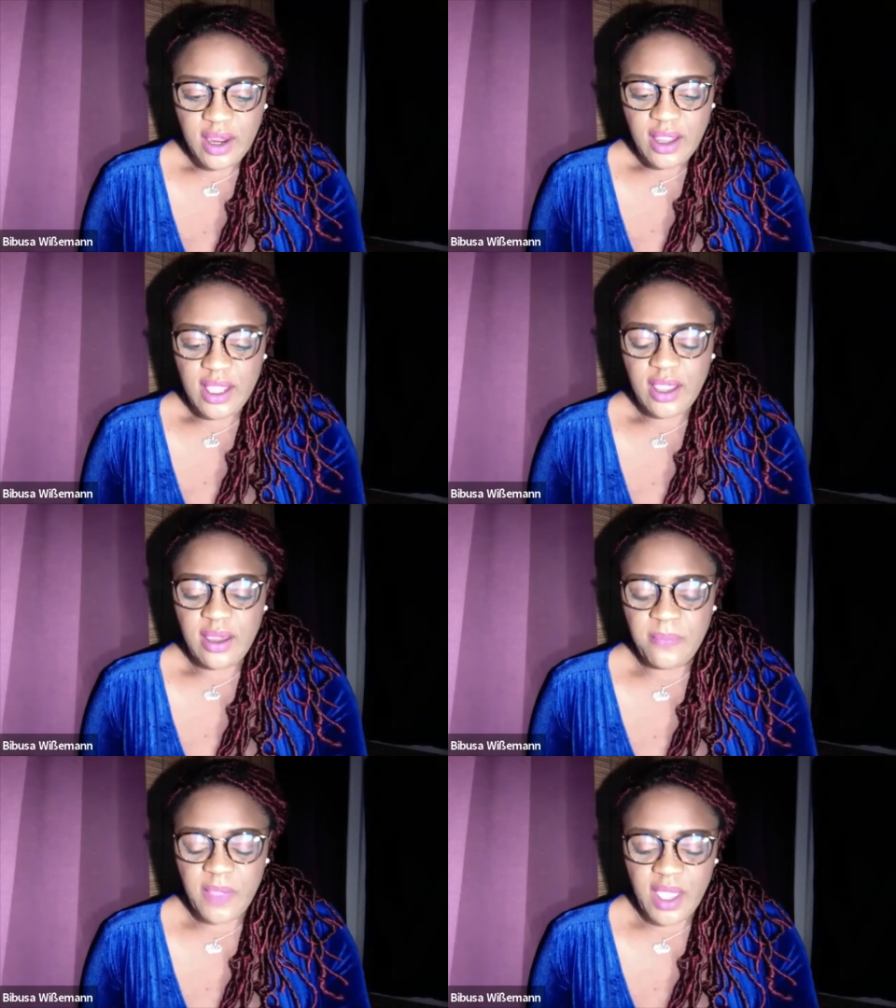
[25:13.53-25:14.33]

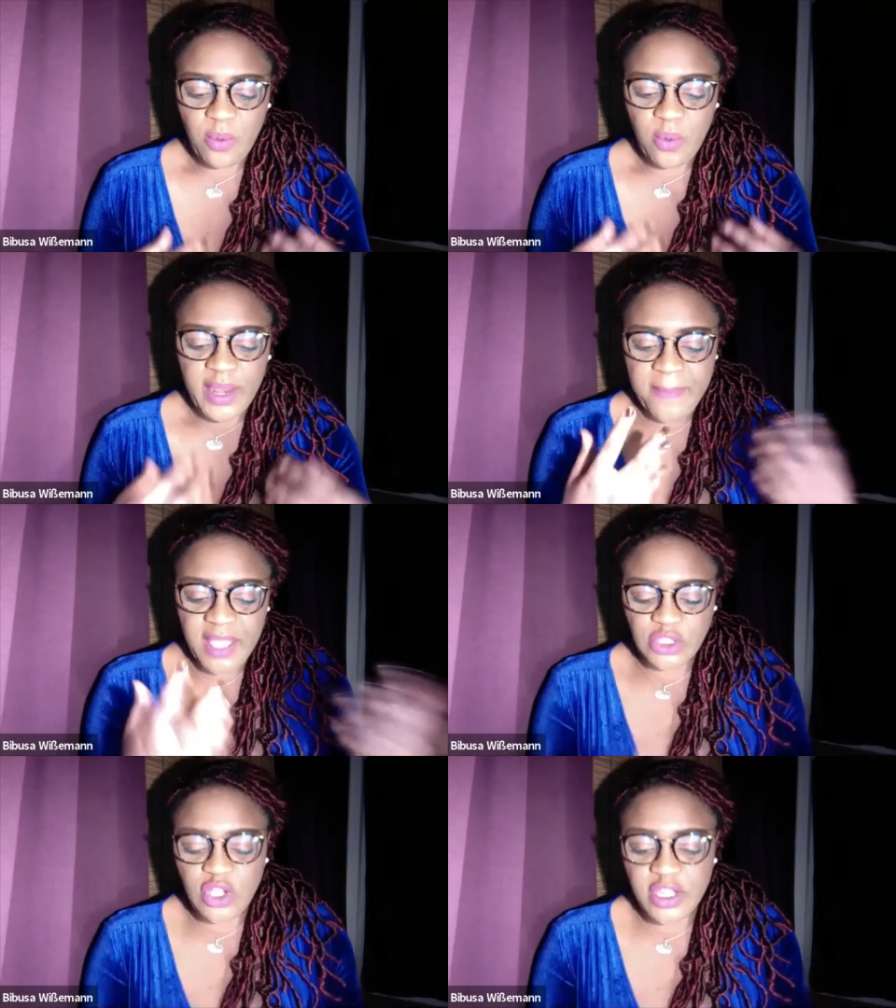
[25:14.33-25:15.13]
when I
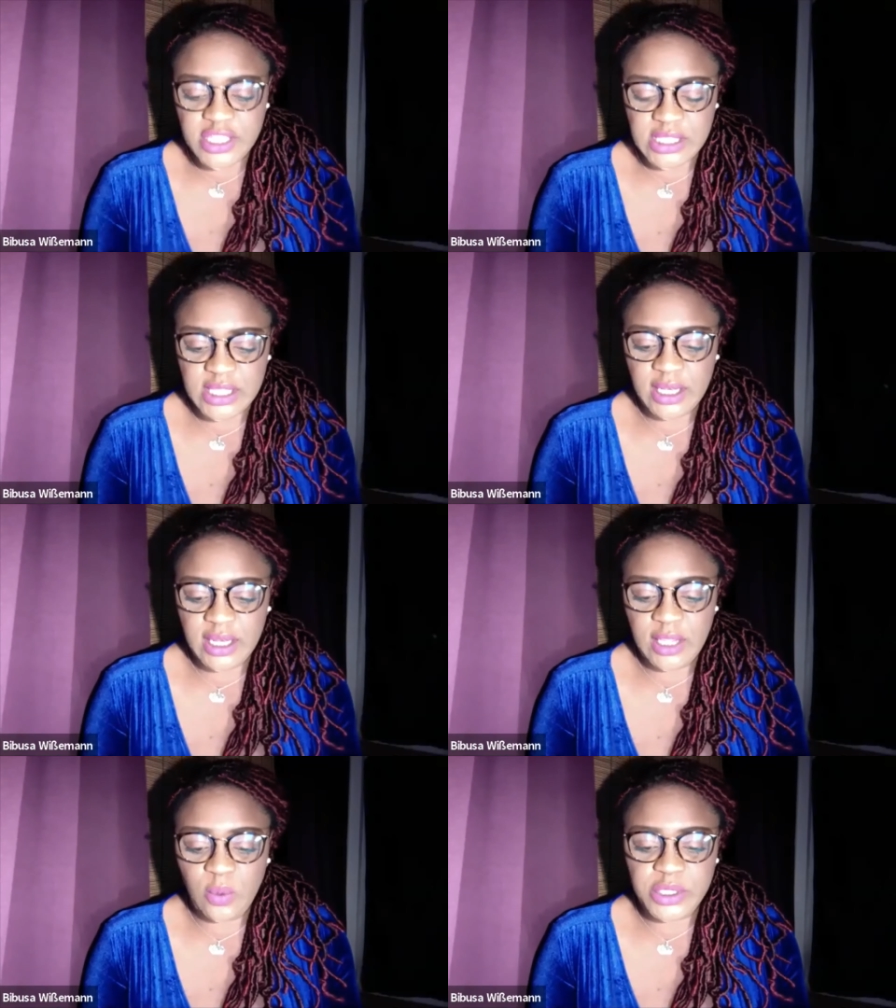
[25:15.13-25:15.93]
met
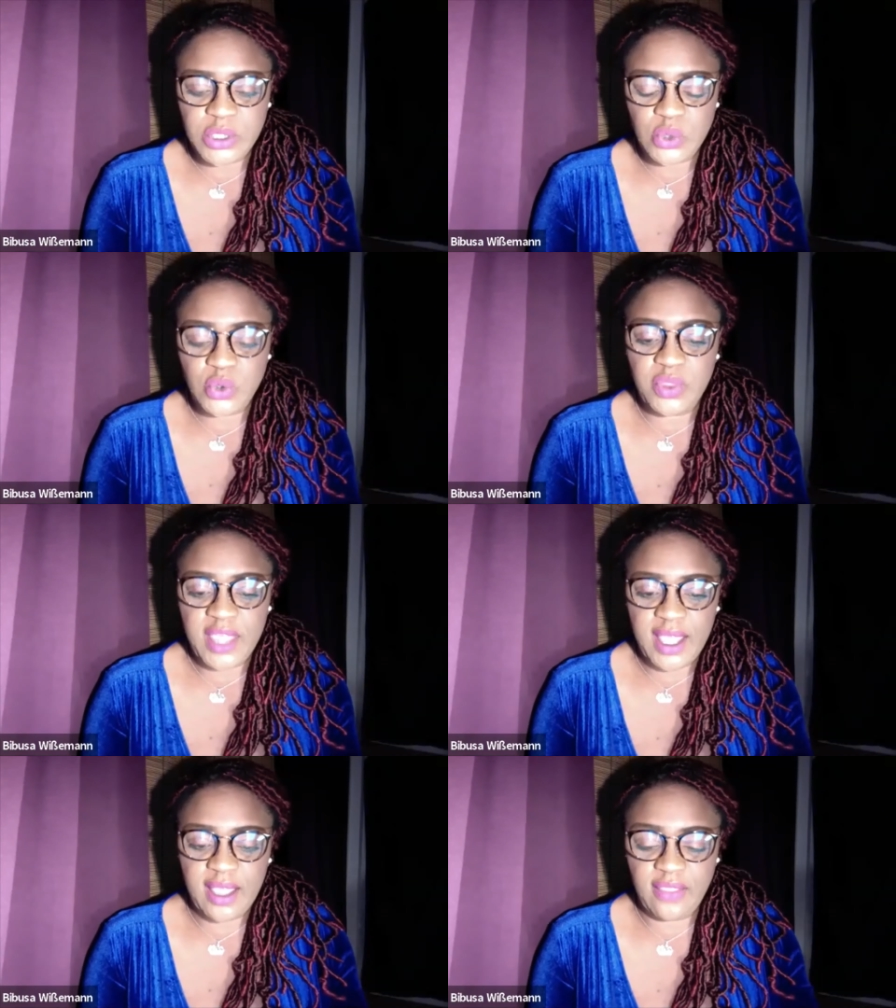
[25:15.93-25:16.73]
Torsten, it was through
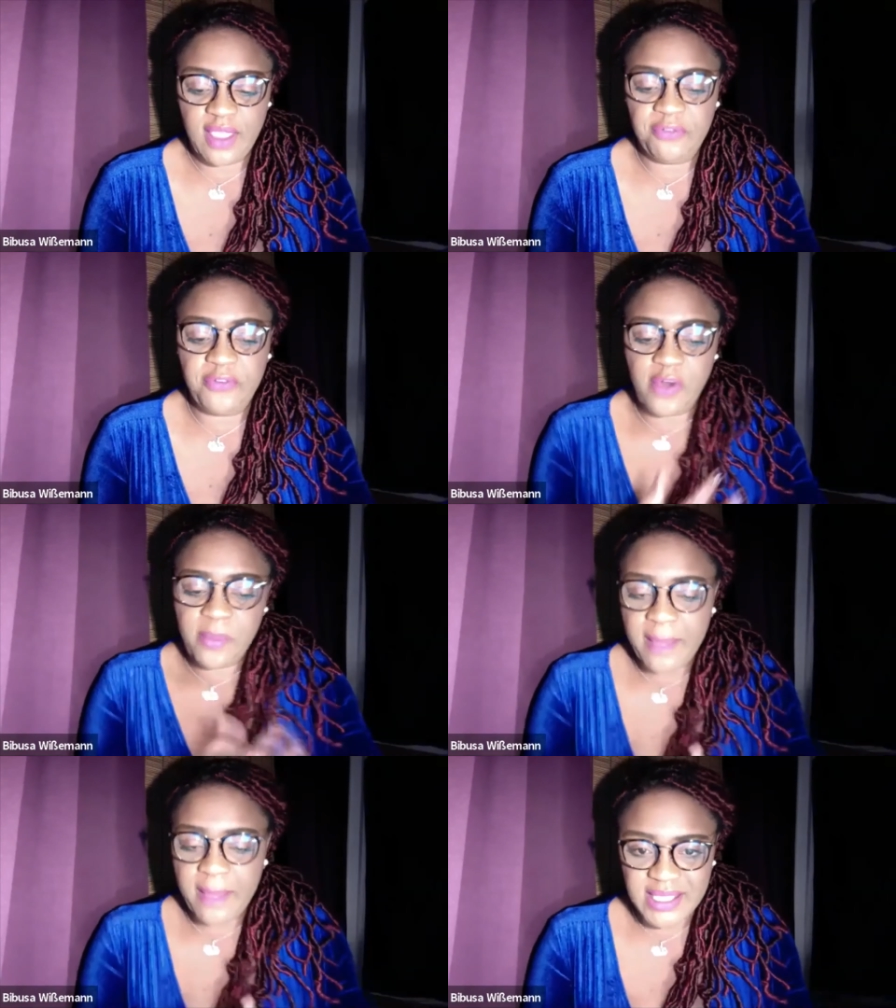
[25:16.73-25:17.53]
the
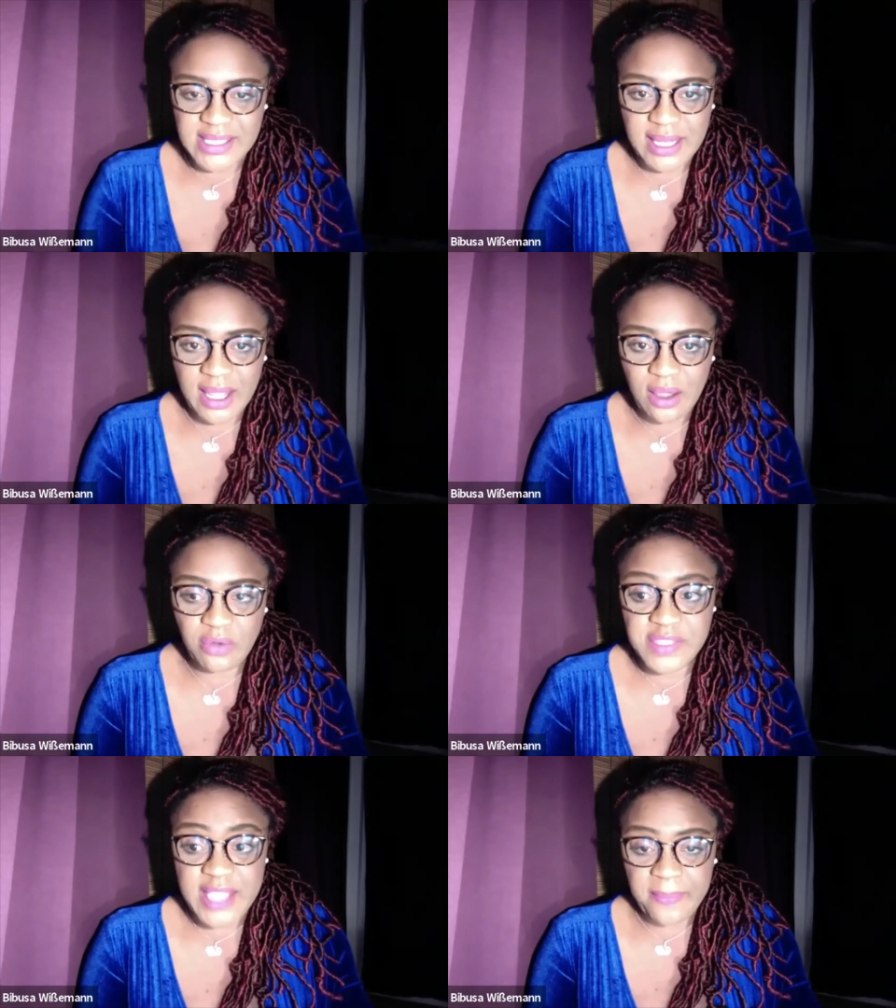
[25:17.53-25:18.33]
former ambassador
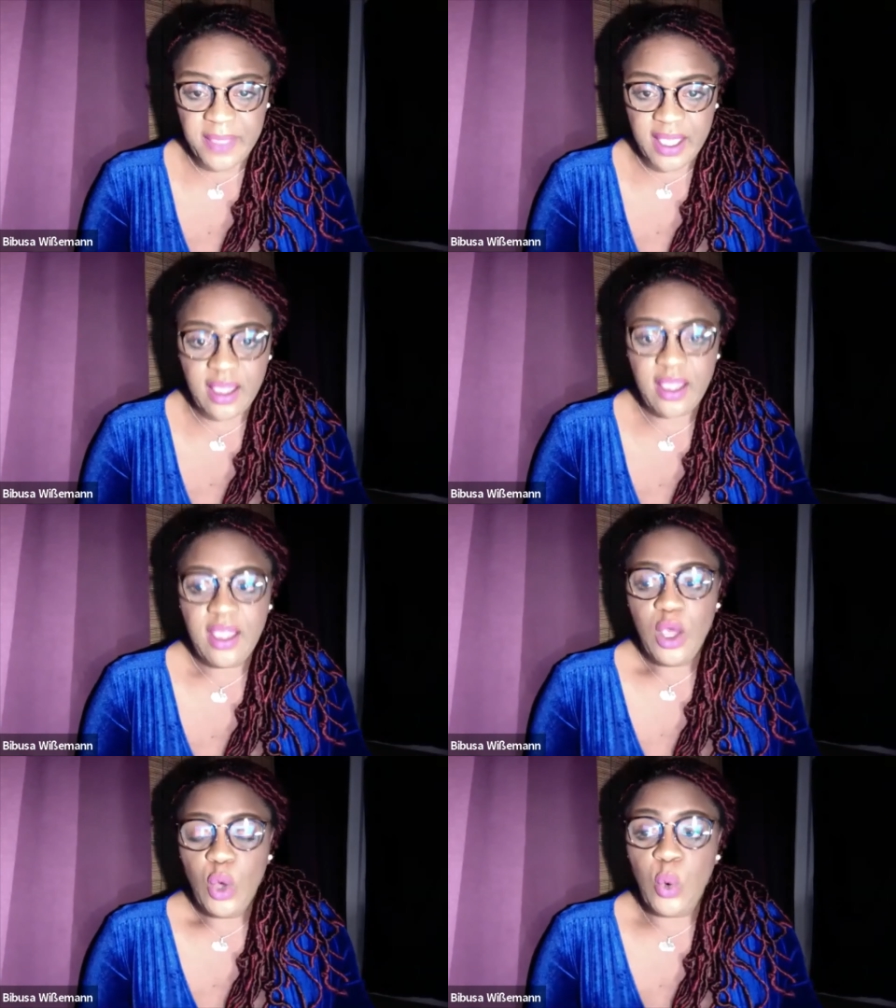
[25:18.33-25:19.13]
of Zambia,
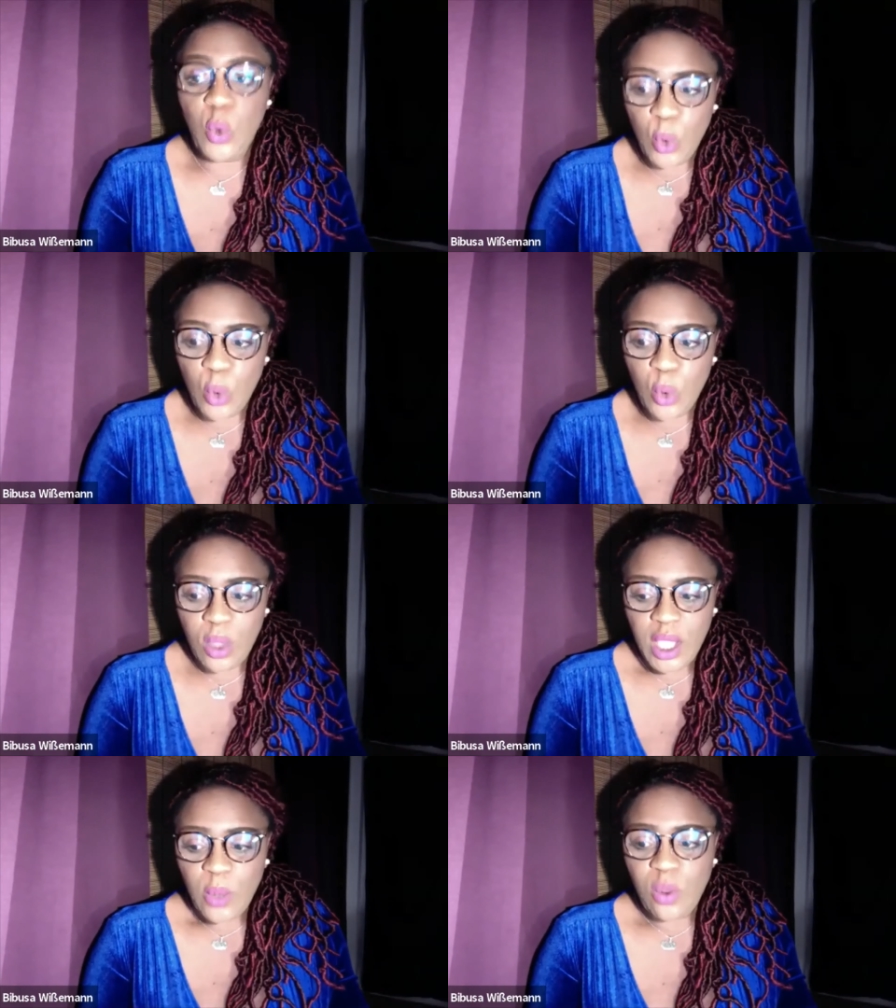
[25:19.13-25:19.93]

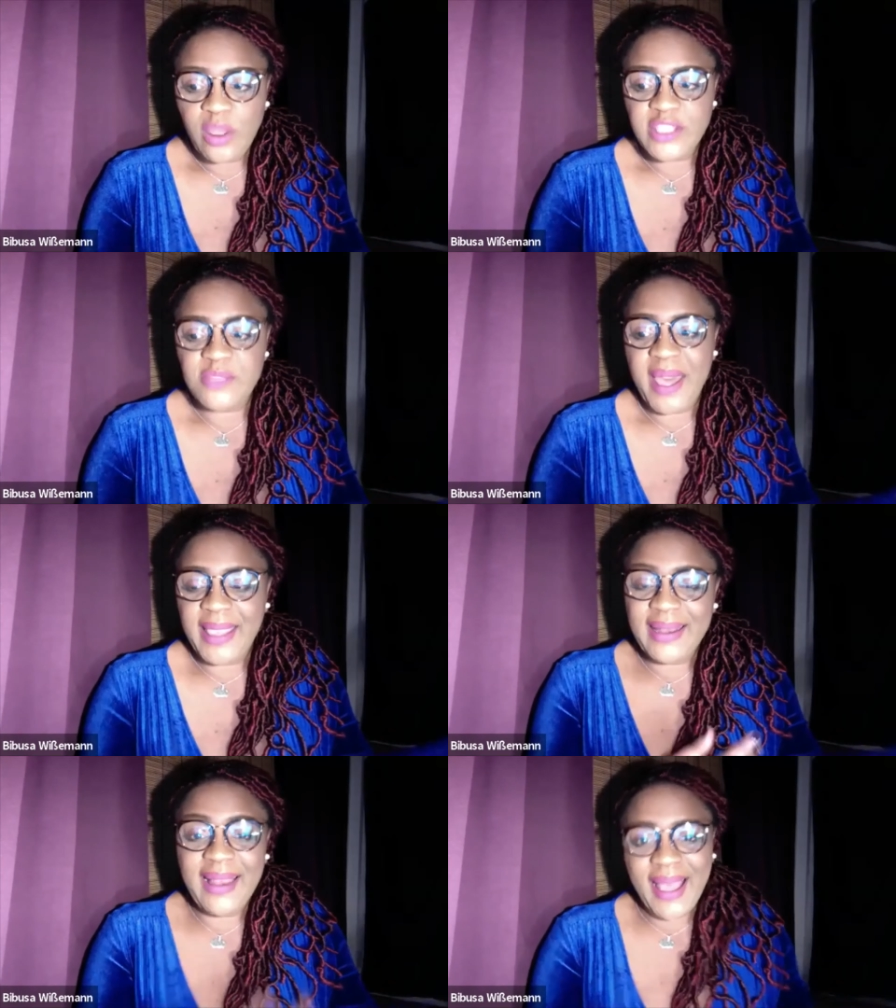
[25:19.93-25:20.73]
who was my
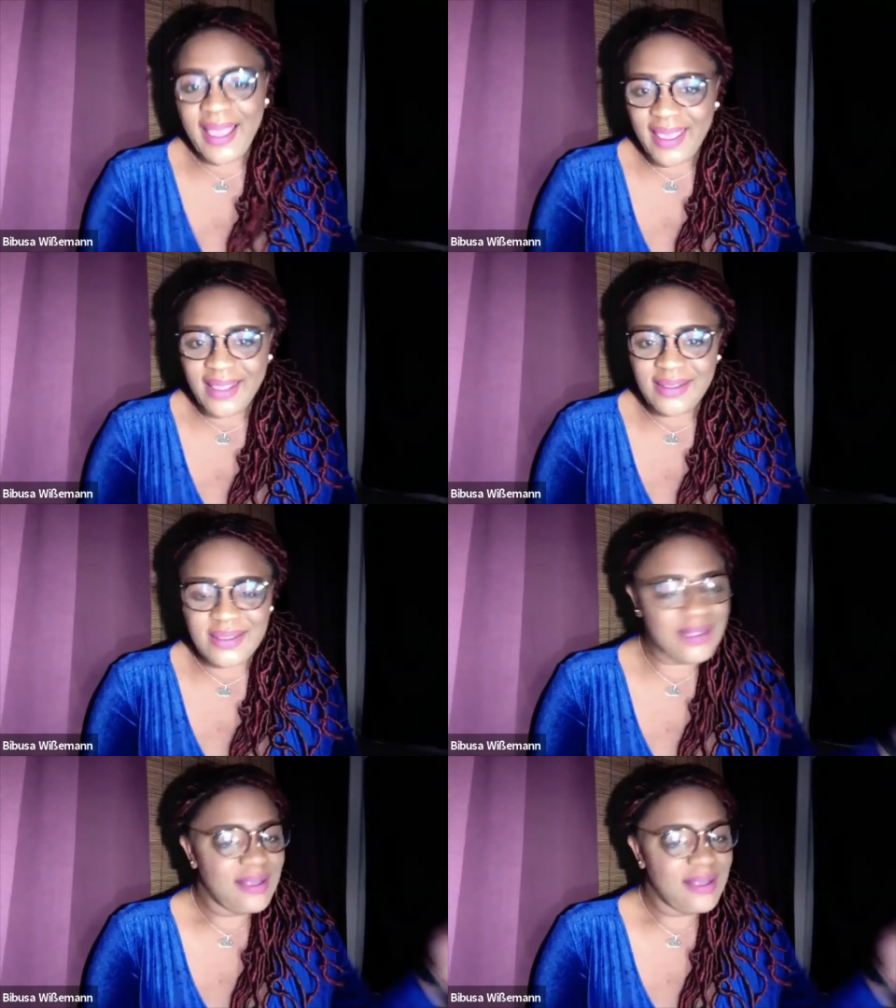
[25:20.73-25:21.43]
client